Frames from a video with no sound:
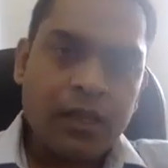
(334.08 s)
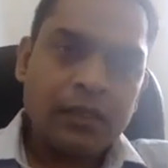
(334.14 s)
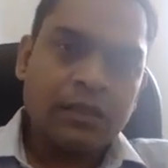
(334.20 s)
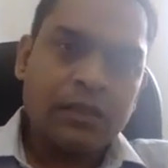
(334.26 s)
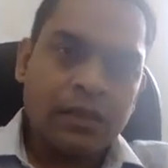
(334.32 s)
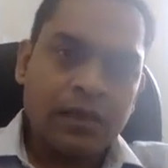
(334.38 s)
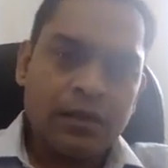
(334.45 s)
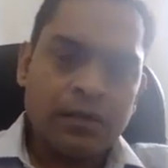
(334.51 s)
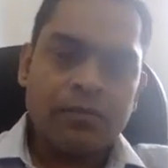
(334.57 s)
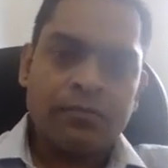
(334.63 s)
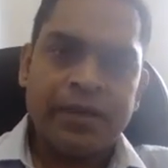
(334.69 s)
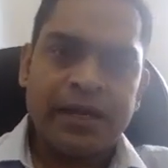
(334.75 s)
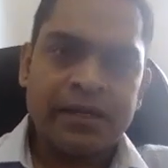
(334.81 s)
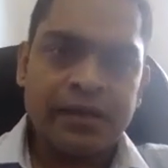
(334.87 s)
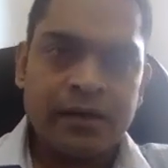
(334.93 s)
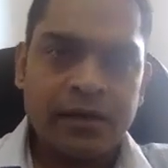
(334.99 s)
the
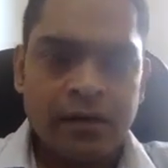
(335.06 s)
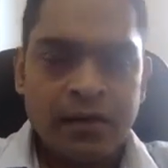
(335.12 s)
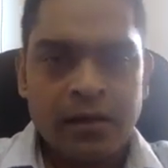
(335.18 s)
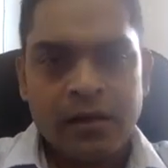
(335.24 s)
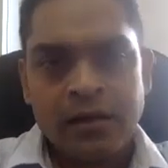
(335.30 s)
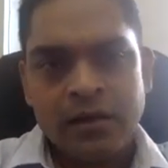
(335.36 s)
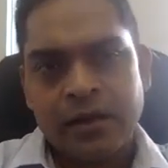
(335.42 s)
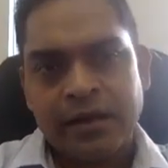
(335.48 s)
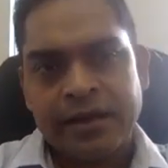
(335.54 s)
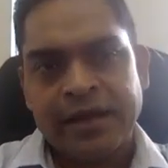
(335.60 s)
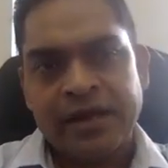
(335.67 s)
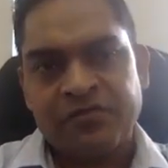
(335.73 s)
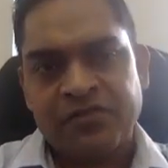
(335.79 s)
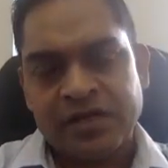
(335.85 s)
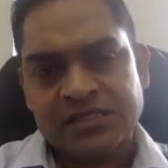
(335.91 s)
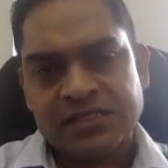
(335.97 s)
better
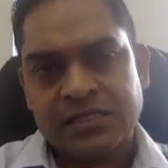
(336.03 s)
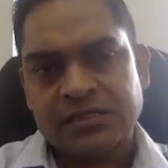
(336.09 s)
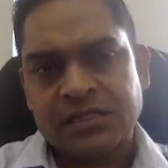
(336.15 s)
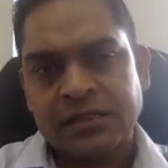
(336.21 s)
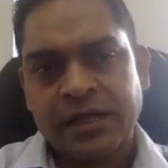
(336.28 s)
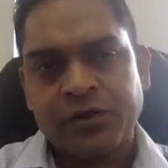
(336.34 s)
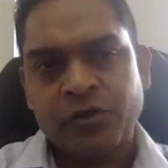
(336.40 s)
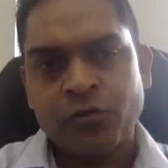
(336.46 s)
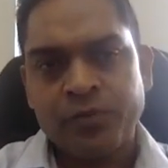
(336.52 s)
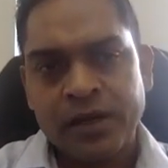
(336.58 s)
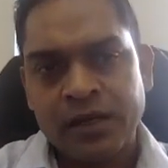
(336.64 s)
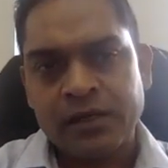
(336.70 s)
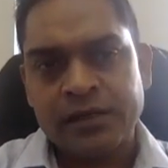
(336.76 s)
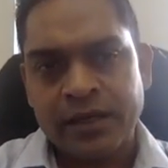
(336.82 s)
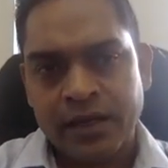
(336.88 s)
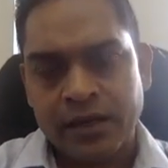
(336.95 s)
infrastructure that you
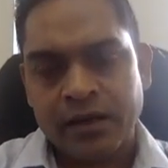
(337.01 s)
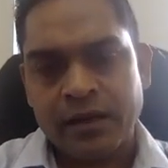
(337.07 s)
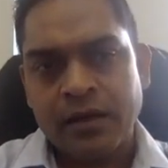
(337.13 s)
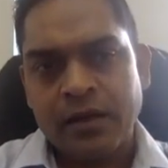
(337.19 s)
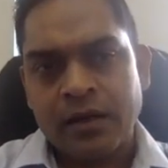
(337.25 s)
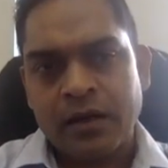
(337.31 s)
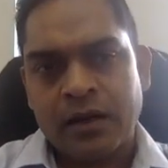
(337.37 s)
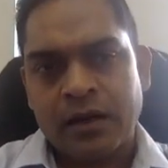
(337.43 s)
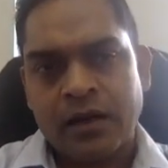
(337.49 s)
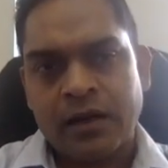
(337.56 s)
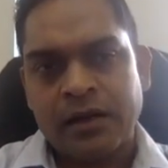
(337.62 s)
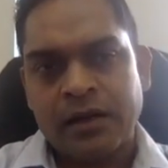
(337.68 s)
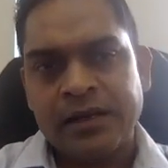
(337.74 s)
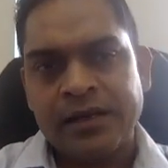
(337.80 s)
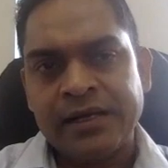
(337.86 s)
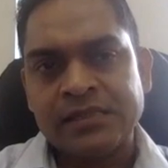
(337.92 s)
build there
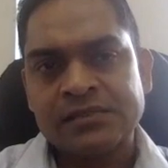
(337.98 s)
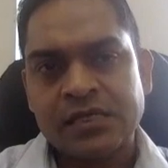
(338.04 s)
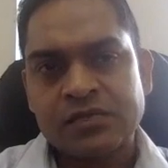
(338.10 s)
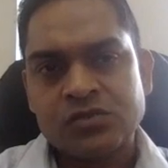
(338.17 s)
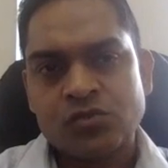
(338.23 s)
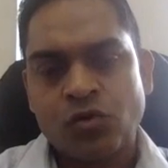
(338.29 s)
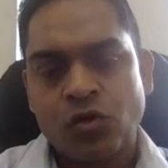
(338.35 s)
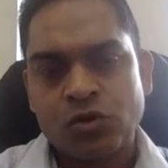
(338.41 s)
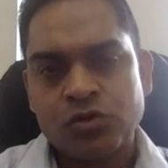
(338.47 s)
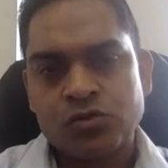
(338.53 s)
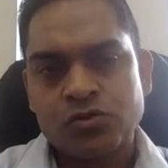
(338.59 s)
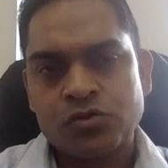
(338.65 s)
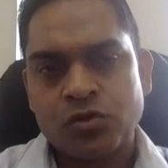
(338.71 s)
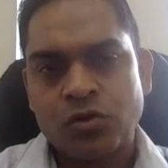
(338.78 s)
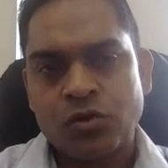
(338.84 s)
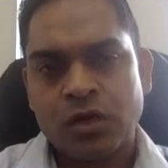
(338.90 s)
leads us to
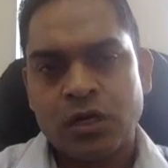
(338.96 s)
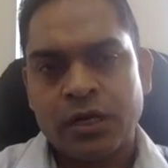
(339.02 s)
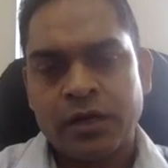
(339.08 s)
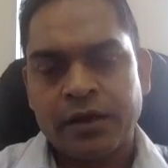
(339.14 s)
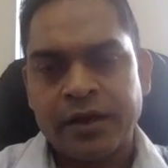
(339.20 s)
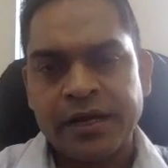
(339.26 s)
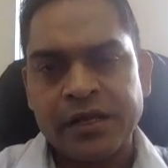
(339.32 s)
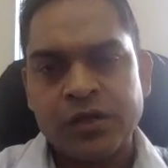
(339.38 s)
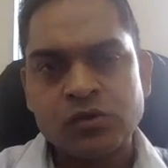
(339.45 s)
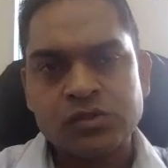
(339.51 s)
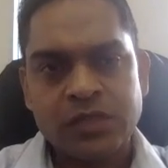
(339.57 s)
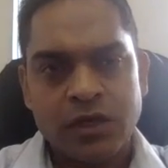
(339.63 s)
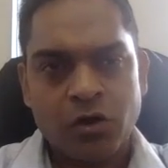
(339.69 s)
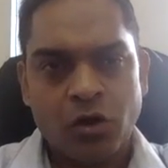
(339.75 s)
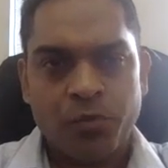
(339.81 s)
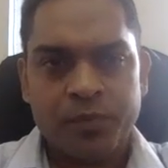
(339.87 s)
also reduce
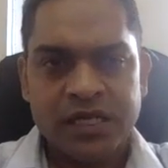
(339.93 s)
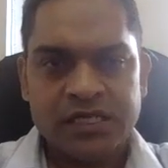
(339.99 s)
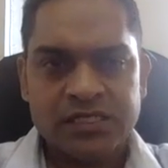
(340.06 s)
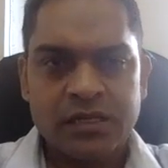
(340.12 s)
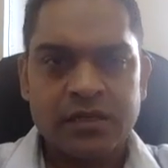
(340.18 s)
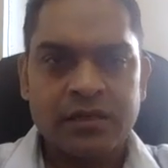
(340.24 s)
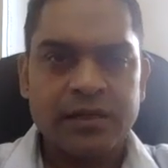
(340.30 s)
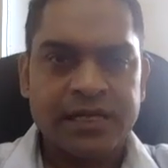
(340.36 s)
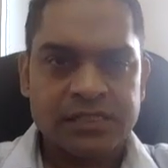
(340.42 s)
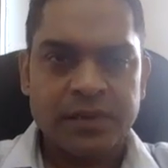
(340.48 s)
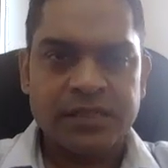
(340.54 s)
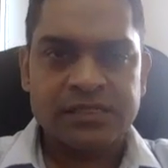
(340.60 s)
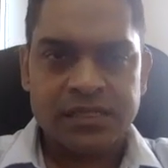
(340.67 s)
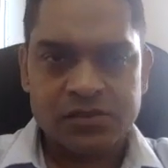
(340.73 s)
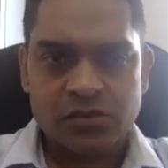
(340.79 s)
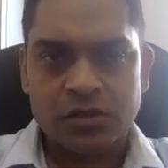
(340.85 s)
our operational
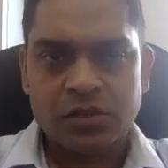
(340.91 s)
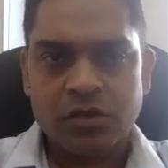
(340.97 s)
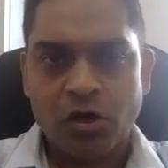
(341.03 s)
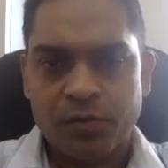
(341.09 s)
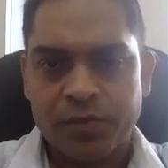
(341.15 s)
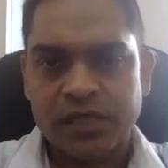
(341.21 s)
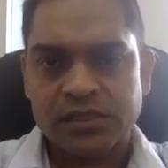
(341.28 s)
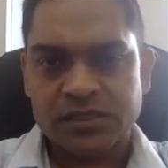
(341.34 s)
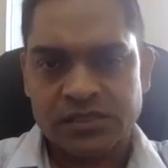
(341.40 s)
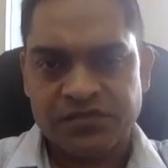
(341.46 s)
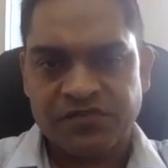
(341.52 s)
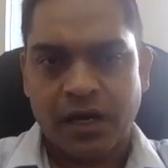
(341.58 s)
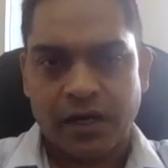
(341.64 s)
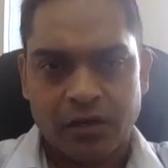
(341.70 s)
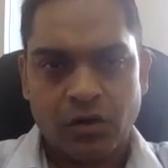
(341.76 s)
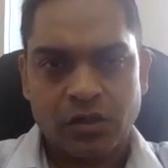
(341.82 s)
expenses on the operations
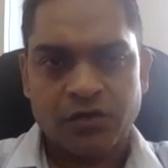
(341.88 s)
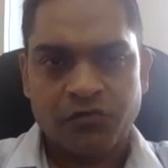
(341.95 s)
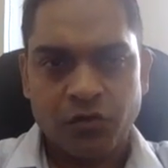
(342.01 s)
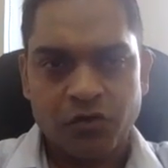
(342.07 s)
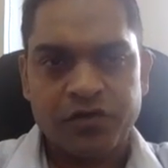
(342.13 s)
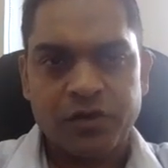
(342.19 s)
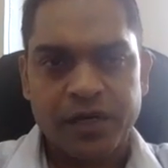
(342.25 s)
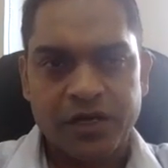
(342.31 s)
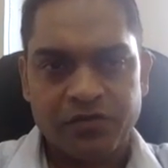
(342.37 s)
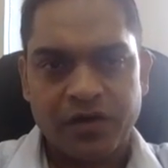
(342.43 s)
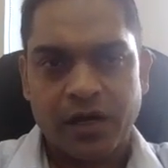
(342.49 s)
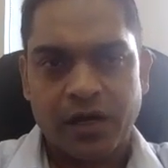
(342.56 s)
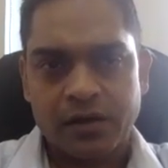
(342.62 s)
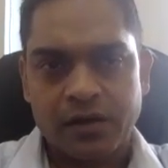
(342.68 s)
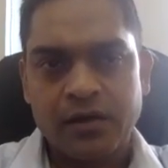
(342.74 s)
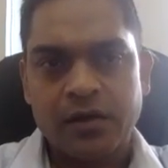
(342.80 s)
front, on the fulfillment
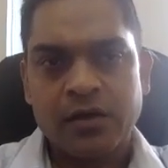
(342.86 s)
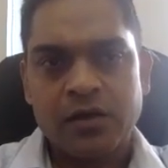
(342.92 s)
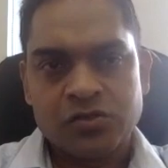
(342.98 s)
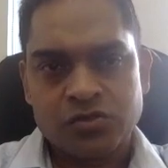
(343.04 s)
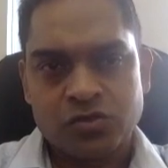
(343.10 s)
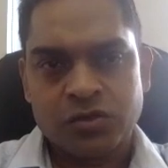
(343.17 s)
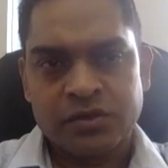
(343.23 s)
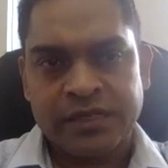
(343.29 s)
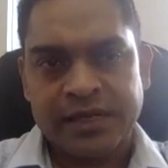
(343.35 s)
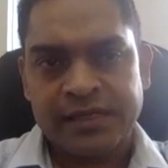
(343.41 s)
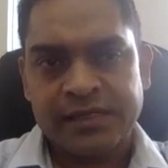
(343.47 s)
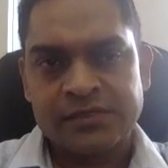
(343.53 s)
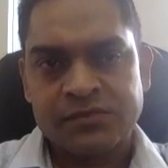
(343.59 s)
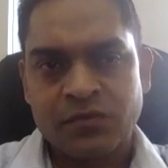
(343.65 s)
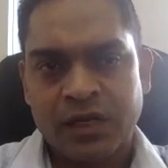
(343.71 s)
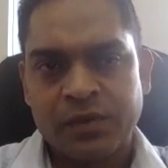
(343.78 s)
front. So that
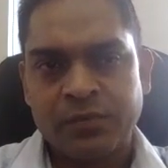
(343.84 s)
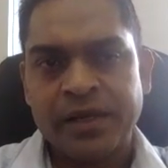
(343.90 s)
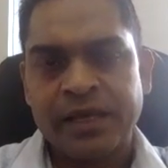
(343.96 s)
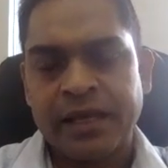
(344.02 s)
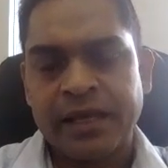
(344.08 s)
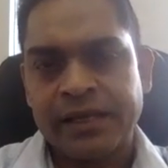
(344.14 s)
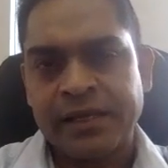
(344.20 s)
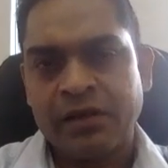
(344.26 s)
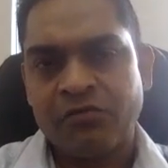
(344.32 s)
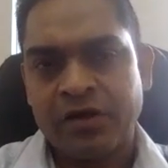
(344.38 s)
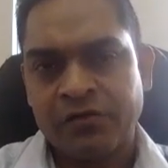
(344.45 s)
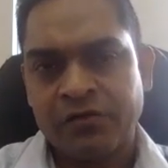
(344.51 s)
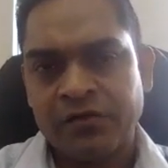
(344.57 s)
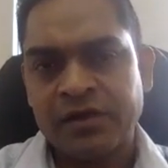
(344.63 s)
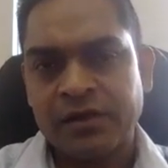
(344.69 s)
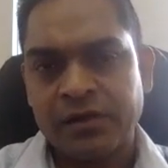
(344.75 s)
is one big area where
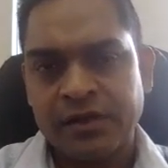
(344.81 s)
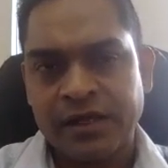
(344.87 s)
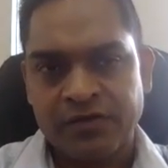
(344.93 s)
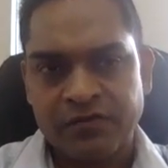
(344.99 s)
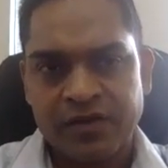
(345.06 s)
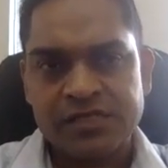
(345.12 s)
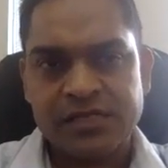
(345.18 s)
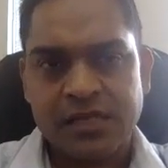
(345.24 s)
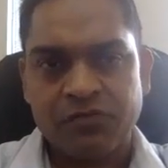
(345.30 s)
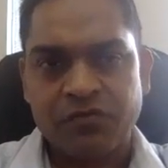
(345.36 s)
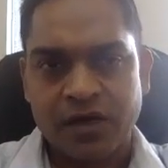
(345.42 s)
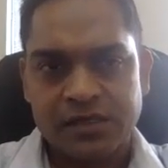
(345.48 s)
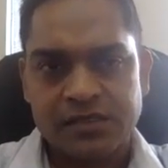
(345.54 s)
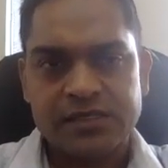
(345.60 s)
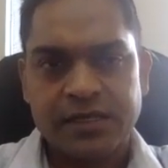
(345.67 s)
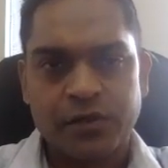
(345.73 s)
we'll invest our
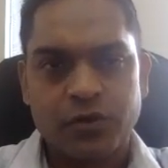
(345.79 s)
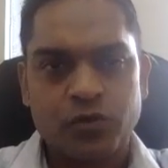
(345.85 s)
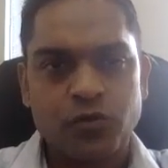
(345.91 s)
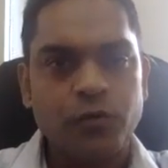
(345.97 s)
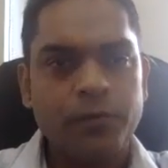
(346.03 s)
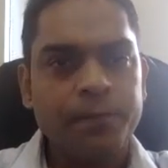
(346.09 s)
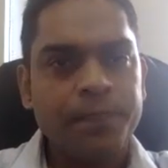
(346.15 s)
funds into.